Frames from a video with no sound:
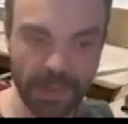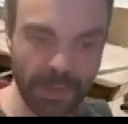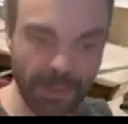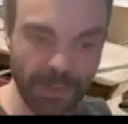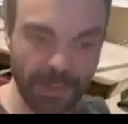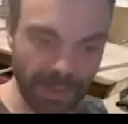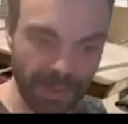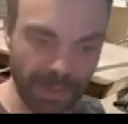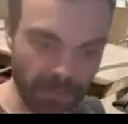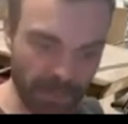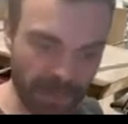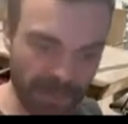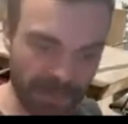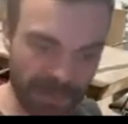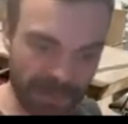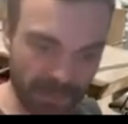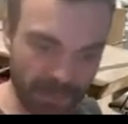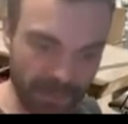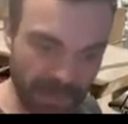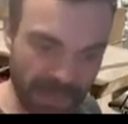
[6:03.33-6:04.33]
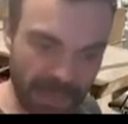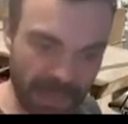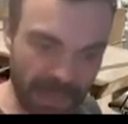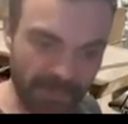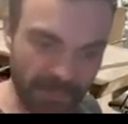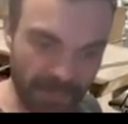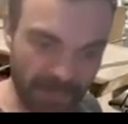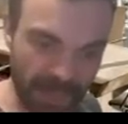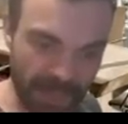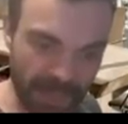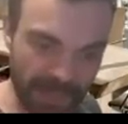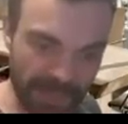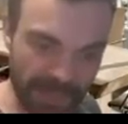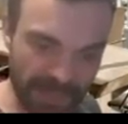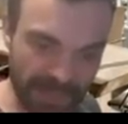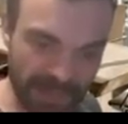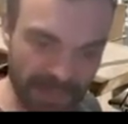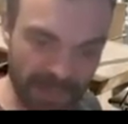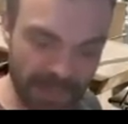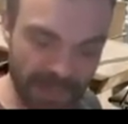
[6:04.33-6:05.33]
And what you see on the left, that
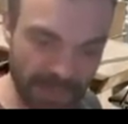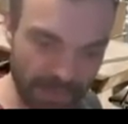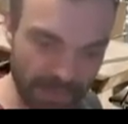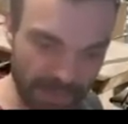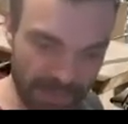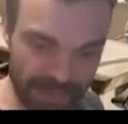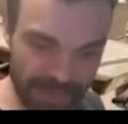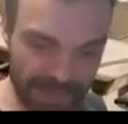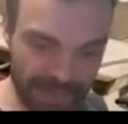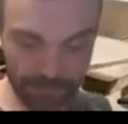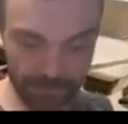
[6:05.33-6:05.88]
is this